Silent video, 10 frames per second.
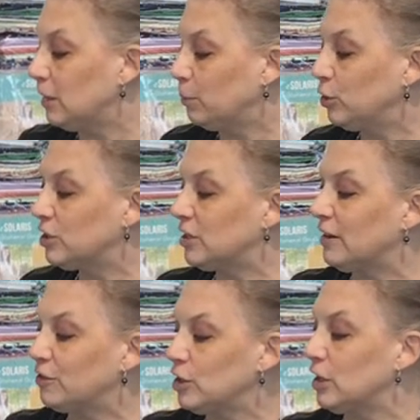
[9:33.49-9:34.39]
it puts
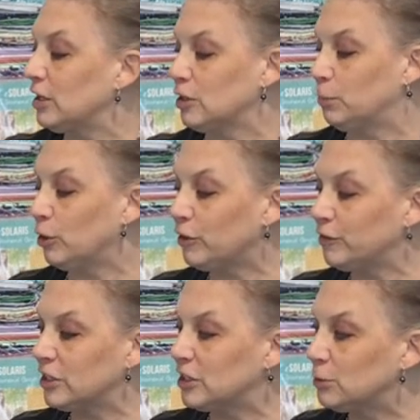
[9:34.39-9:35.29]
everything at the
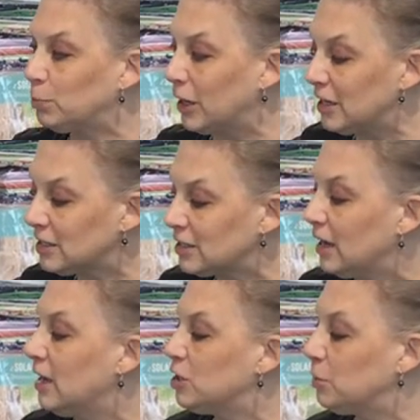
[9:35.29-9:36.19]
perfect space
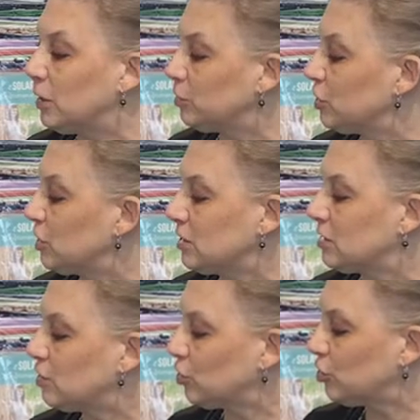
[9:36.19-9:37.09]
to be able to
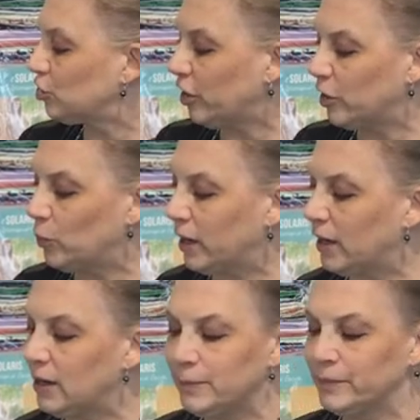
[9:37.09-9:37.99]
just serge right
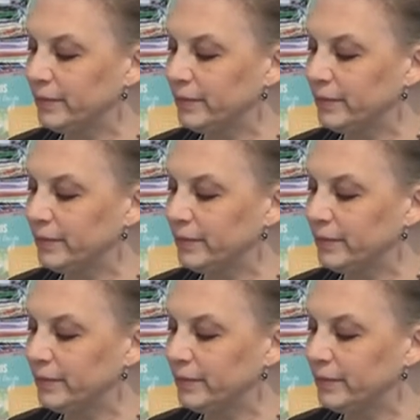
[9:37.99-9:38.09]
away